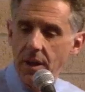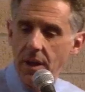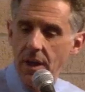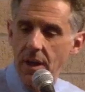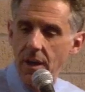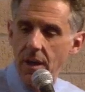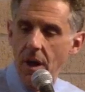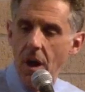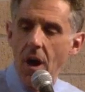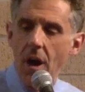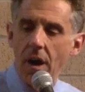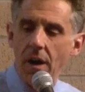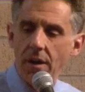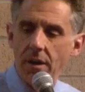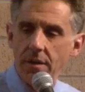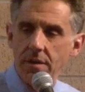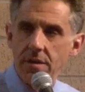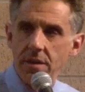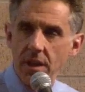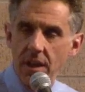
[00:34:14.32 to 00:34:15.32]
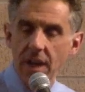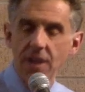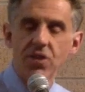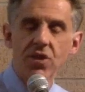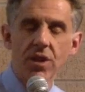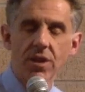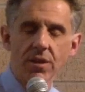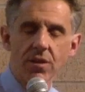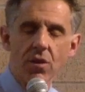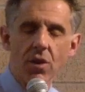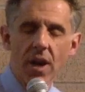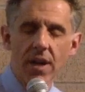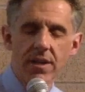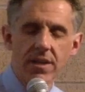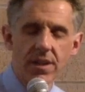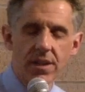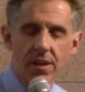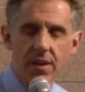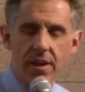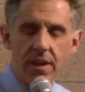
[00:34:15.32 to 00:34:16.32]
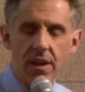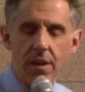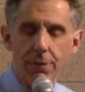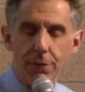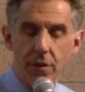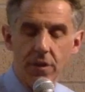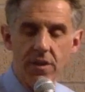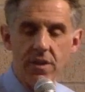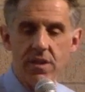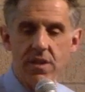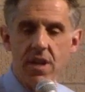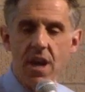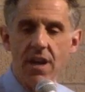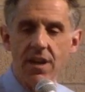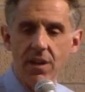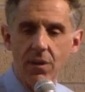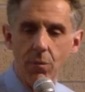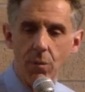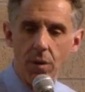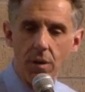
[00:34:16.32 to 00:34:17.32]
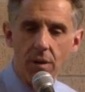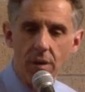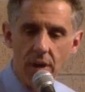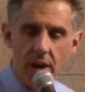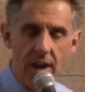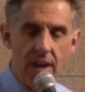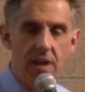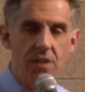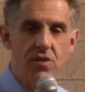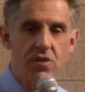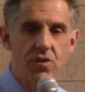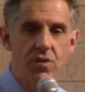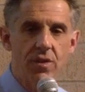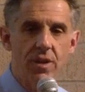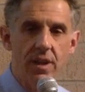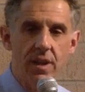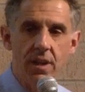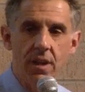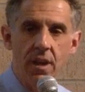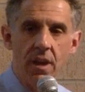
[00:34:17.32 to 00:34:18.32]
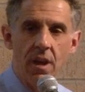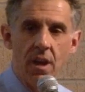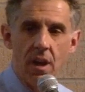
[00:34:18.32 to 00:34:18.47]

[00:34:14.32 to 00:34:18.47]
Our selection criteria for the study were a history